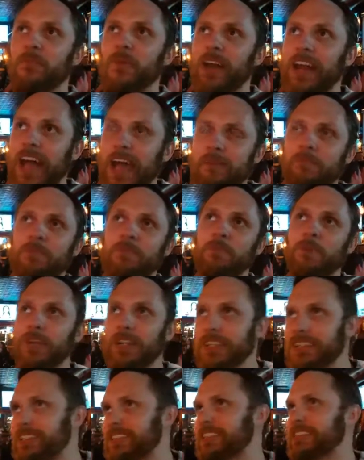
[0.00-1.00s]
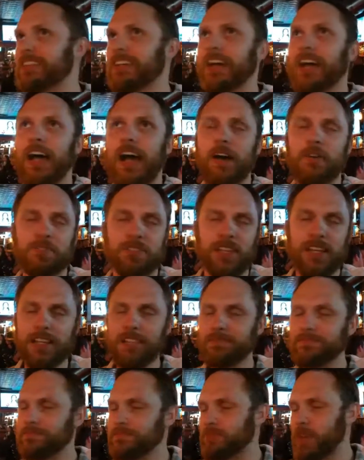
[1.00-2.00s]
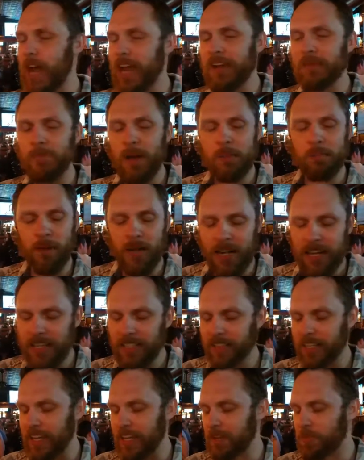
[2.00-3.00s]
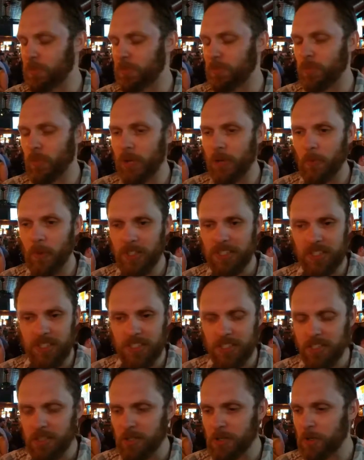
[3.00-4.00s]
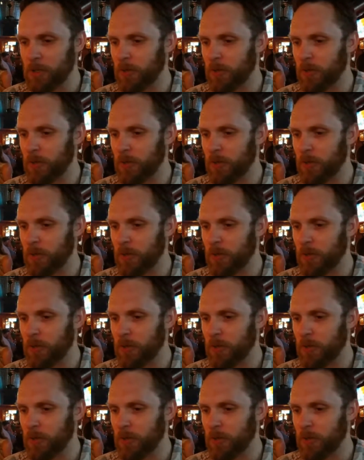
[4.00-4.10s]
what happened was I was like racking my brain, like what to do